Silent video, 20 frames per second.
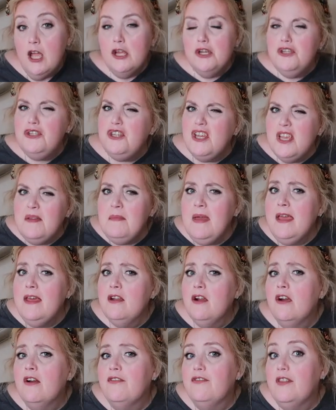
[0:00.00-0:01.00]
She made
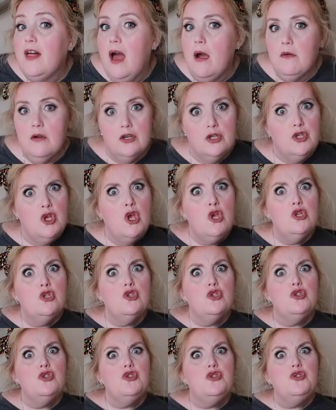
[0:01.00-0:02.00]
her flowers
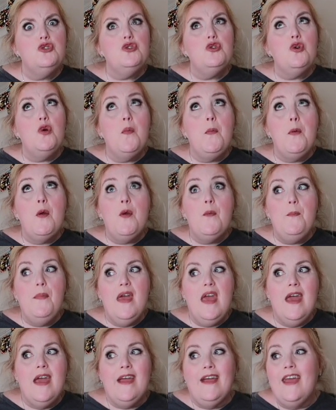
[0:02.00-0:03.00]
super
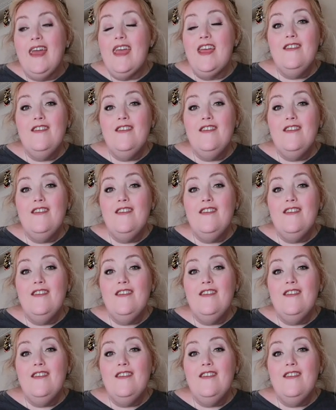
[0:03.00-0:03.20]
big.